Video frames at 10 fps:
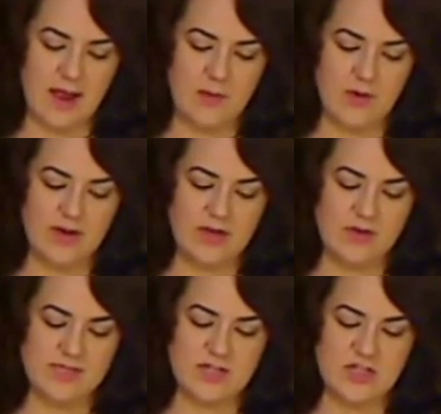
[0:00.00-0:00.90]
And what you're going to
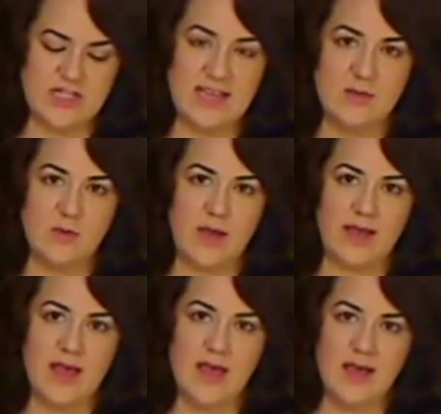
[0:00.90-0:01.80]
do is actually take the
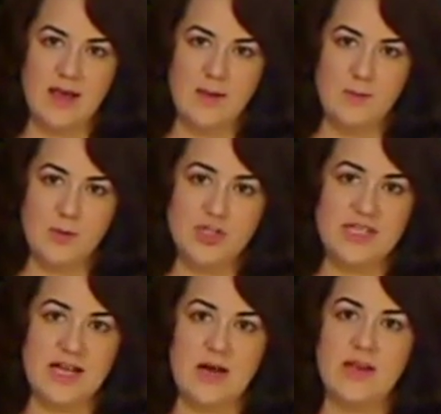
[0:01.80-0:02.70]
wick, push
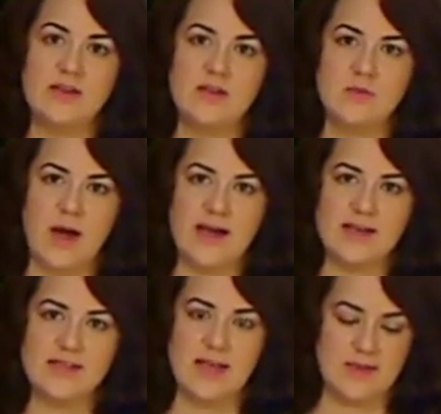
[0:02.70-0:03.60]
it down into the
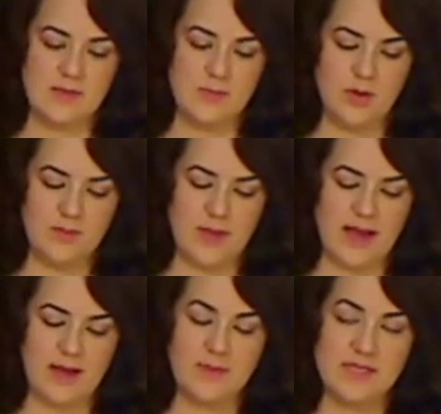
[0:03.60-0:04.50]
wax, and then pull it
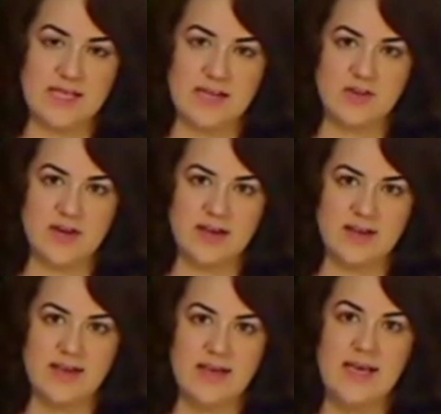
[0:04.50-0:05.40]
back up and center it.
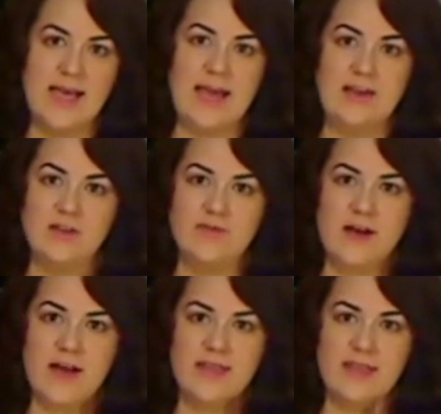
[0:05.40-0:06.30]
And you'll
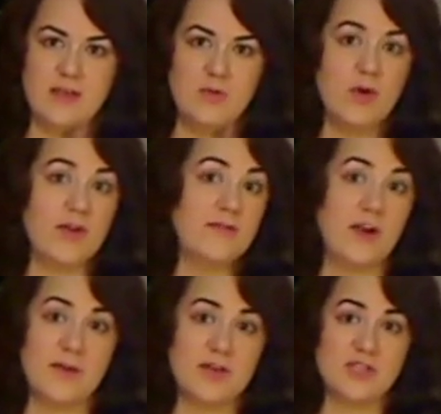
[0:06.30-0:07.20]
find that you won't get
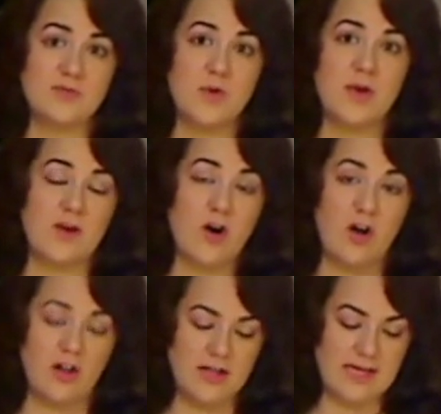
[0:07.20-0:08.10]
very much smoke at
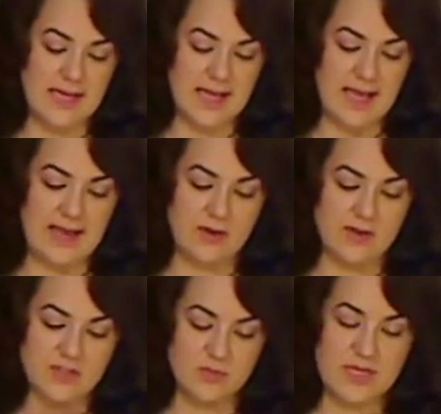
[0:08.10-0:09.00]
all. And it
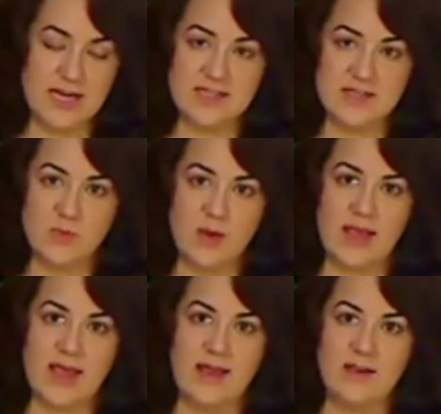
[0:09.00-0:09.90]
also protects the
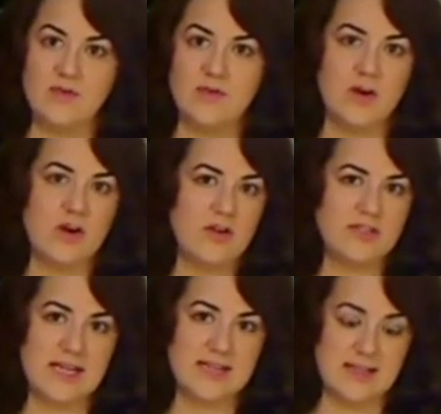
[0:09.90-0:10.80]
wick, and you've got it all
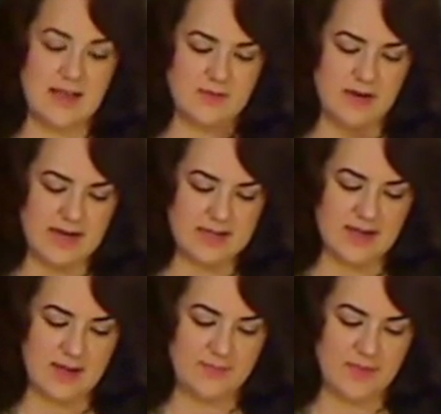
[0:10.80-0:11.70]
set to light for next
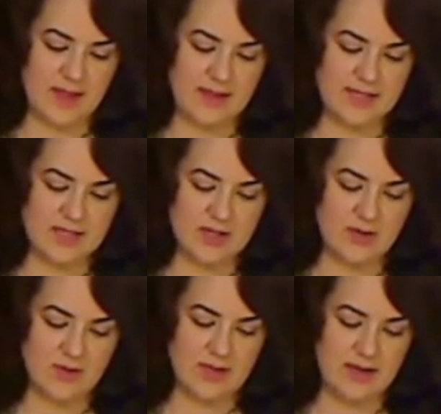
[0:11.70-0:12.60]
time. And it's actually
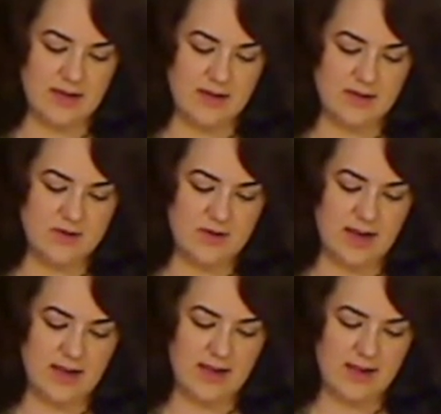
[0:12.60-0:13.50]
a really neat little
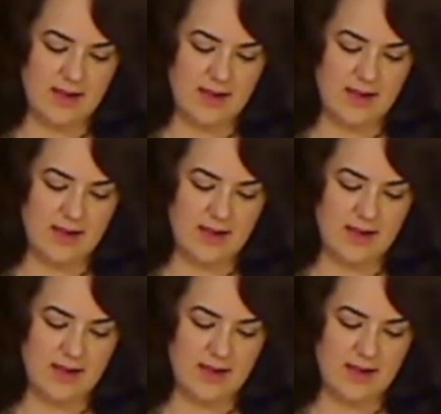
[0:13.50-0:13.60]
trick.